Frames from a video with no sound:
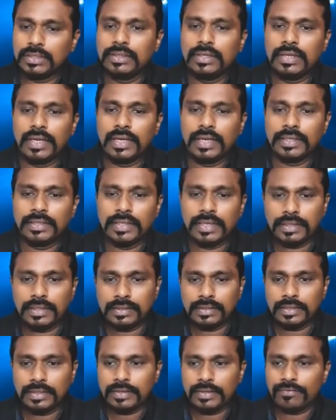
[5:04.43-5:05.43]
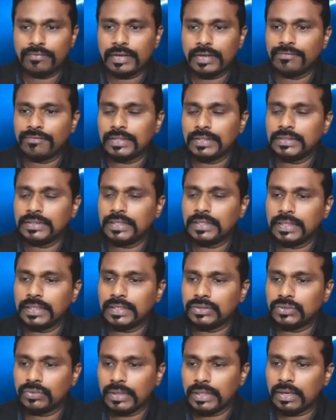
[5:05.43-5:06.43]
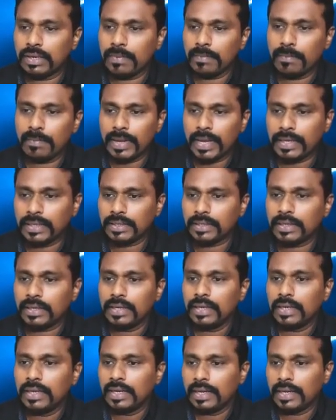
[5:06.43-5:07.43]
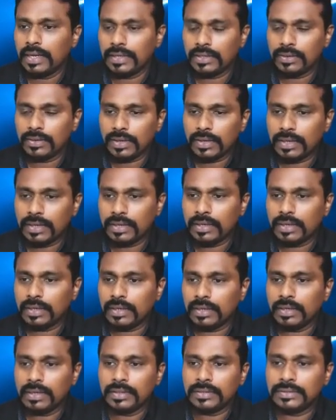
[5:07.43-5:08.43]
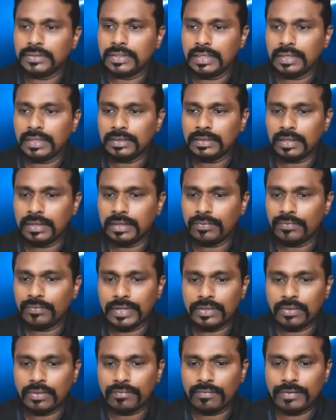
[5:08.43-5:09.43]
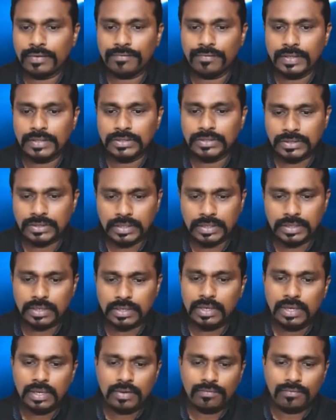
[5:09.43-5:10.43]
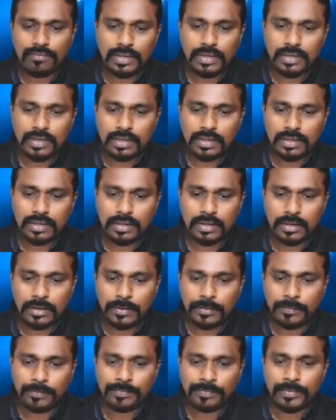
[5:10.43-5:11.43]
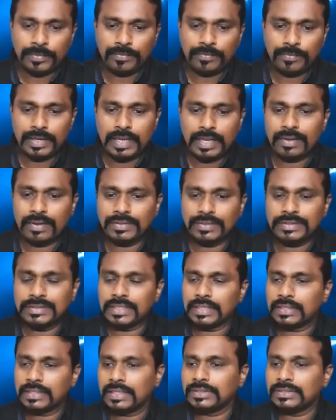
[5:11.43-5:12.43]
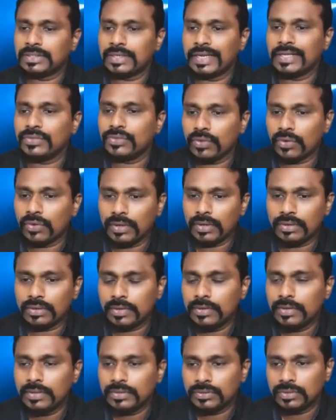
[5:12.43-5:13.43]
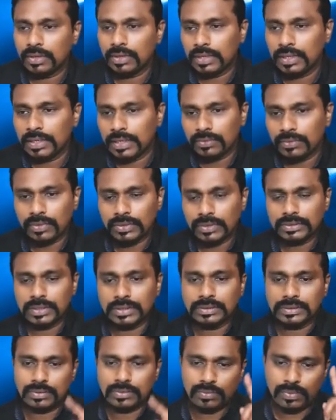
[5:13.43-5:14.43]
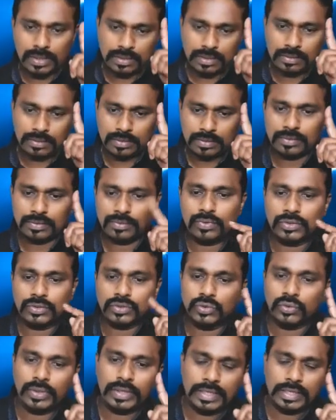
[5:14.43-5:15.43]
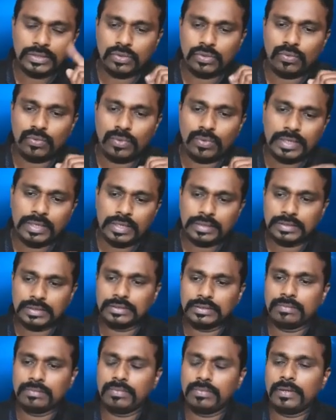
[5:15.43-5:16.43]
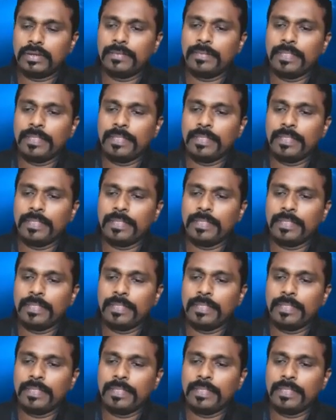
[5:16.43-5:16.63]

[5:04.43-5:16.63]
and then the Wi-Fi settings will come back, and you can see that Wi-Fi stick will have a signal strength on it. So earlier it was just one, was showing as a 1 as a symbol.